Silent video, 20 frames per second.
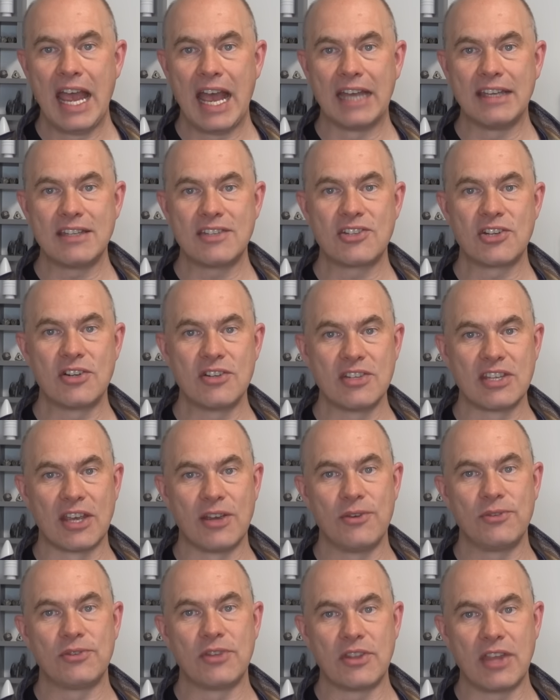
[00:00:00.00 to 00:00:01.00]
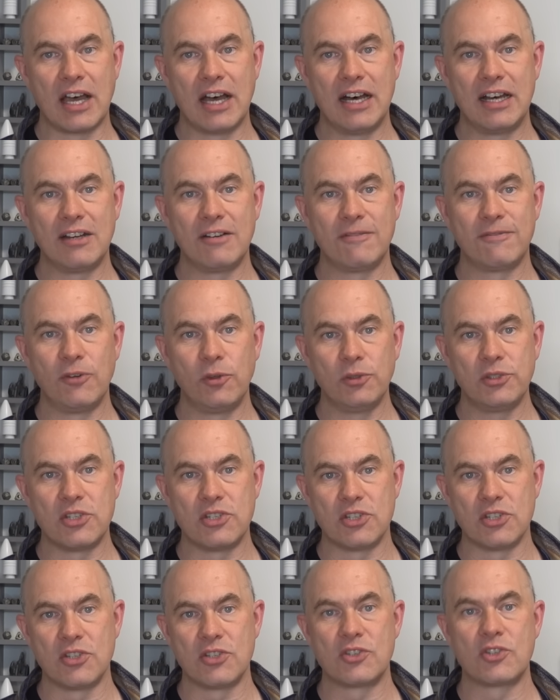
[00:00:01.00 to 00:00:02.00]
and it turned out that the higher
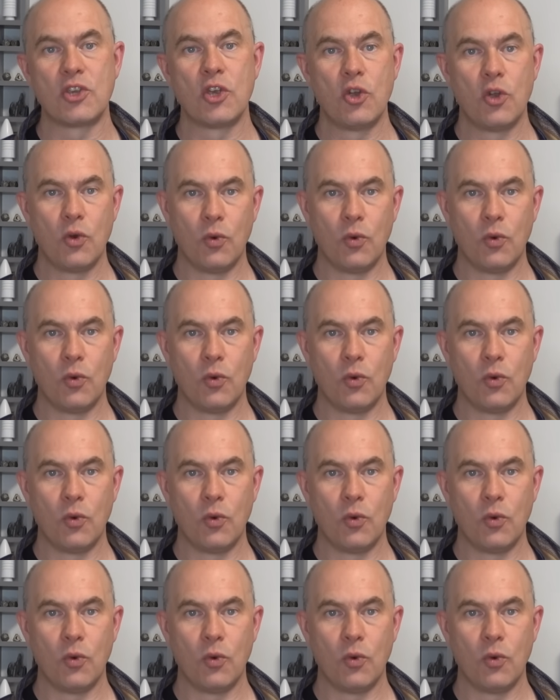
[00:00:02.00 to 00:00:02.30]
voltages